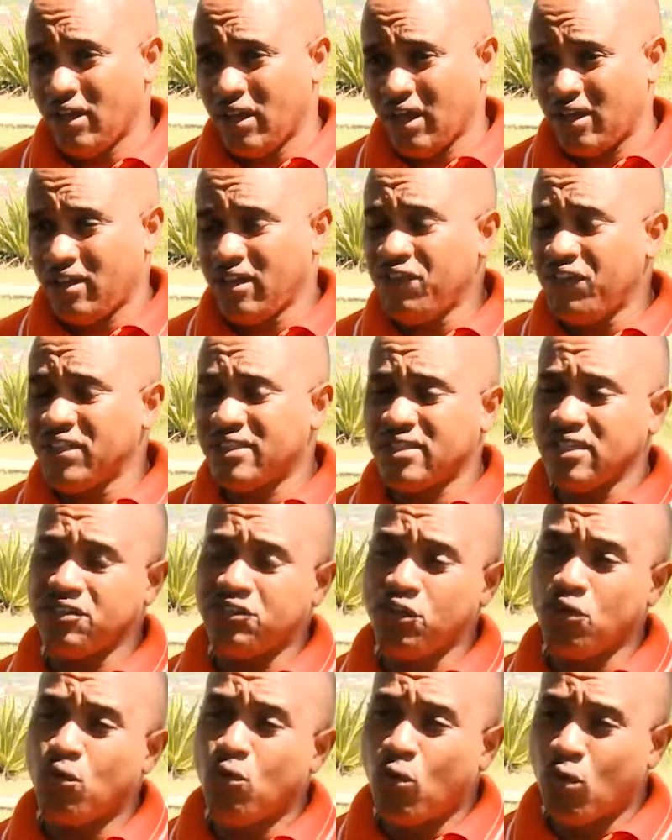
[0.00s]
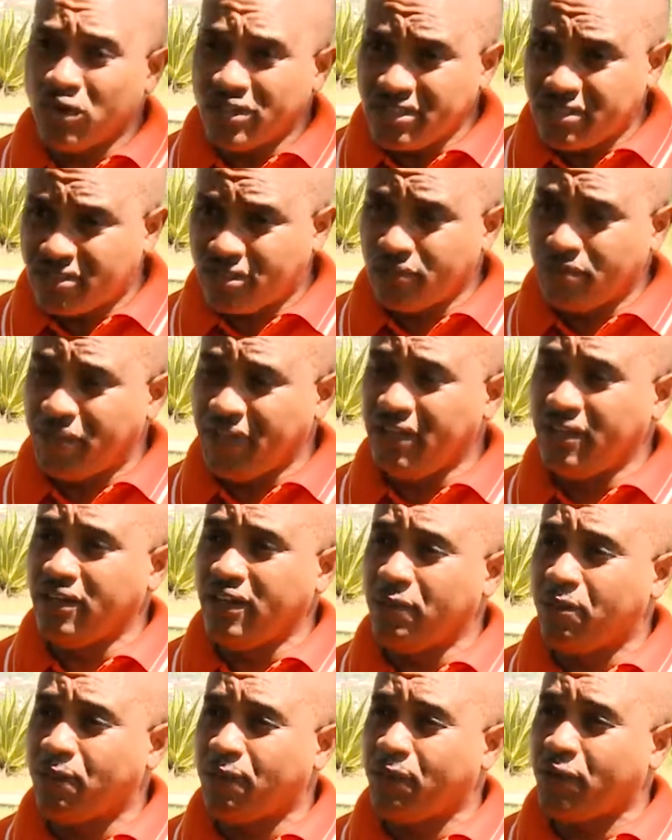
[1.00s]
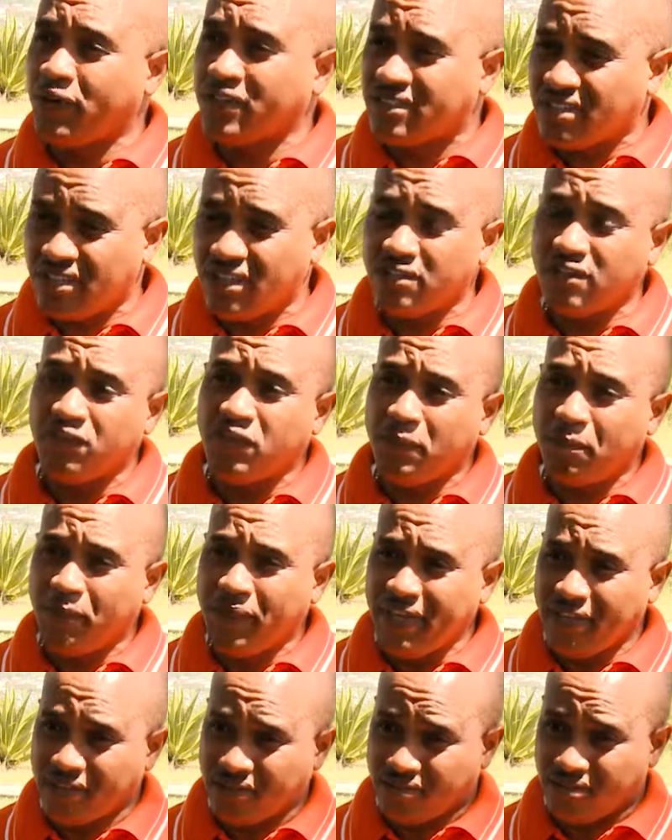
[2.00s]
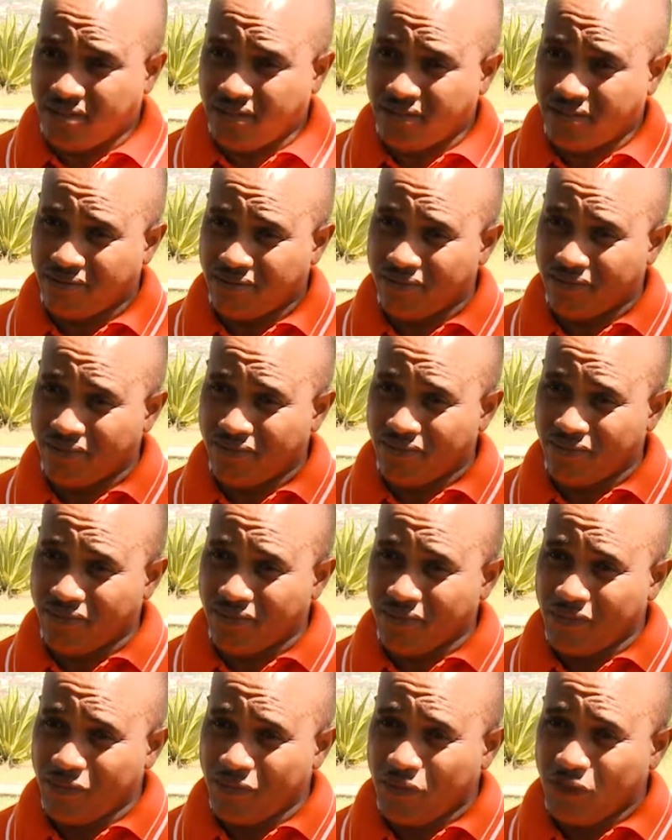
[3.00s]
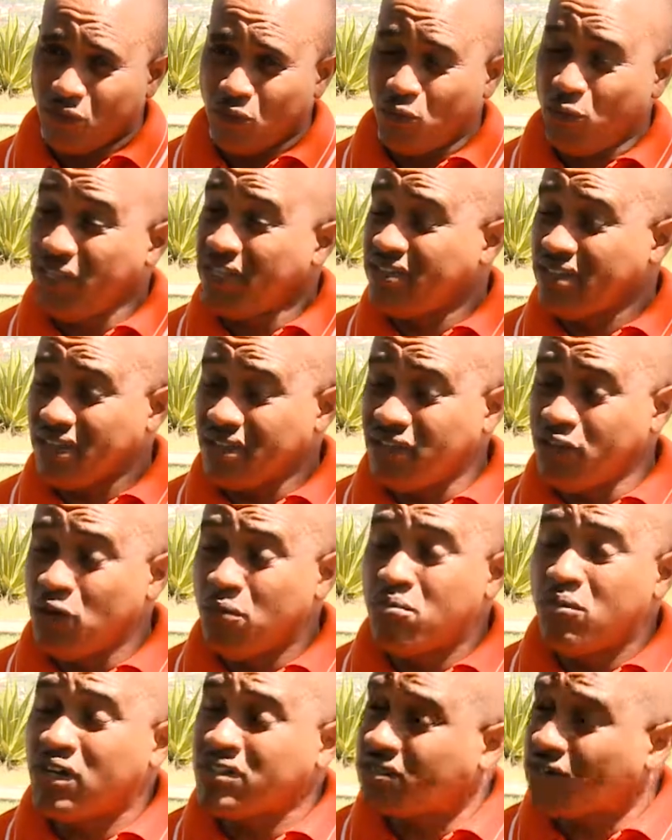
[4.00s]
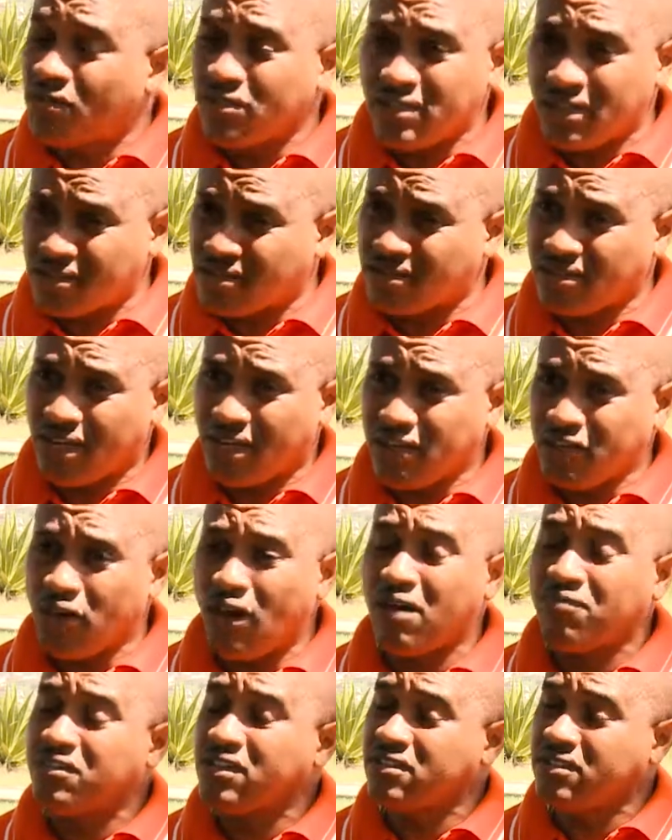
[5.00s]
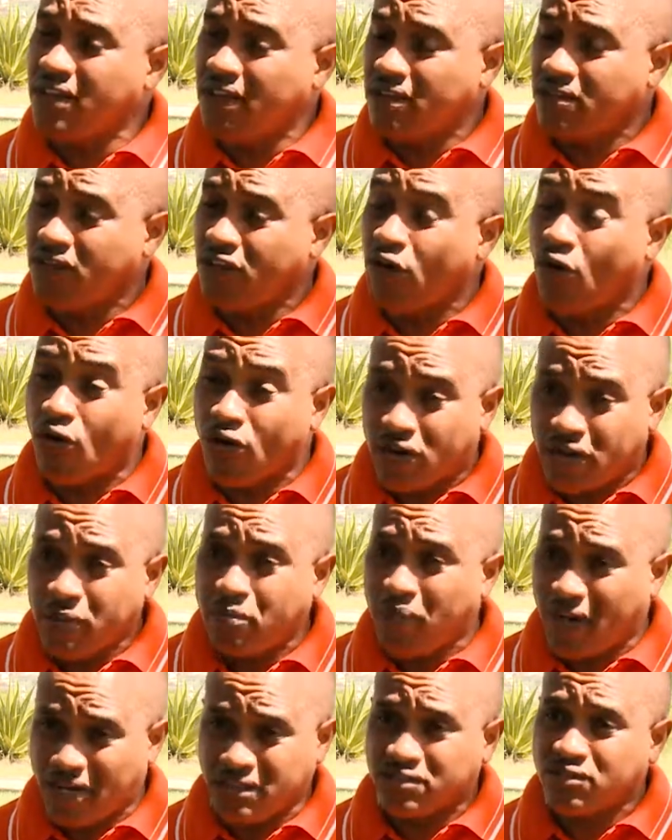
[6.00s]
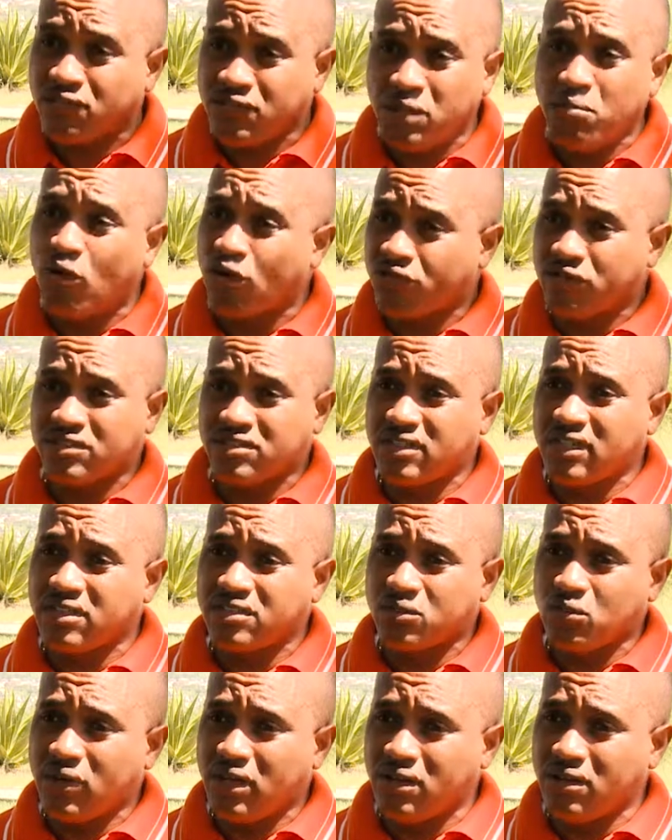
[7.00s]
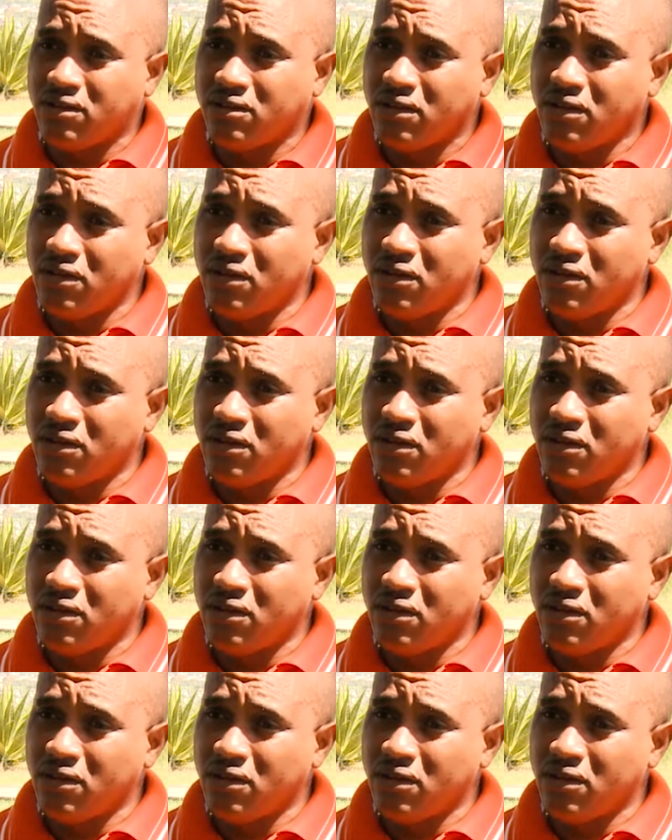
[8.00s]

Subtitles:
And if it is you want to be the president of the PSA, we think you must understand you have to take the ugly parts of democracy as well.